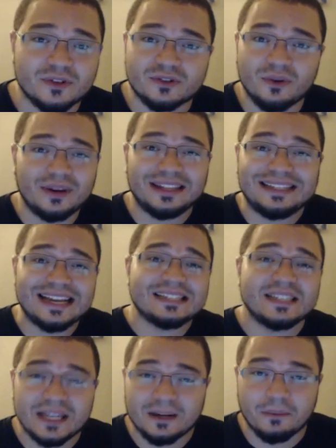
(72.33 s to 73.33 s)
There's only
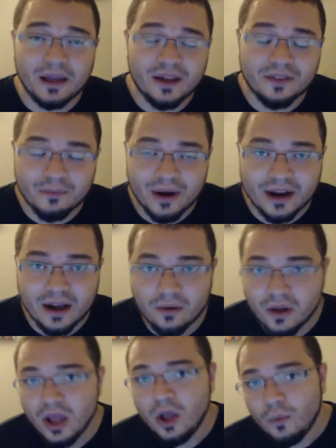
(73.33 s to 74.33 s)
Destiny to play on them right
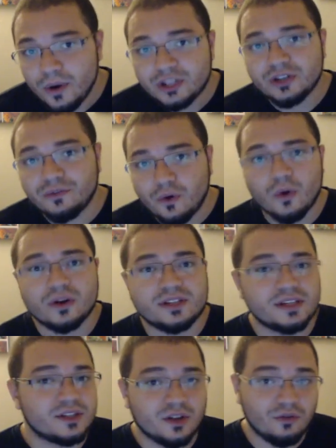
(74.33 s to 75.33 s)
now, which of
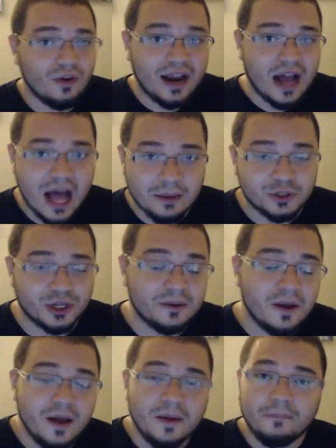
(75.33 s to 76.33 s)
course is a great option,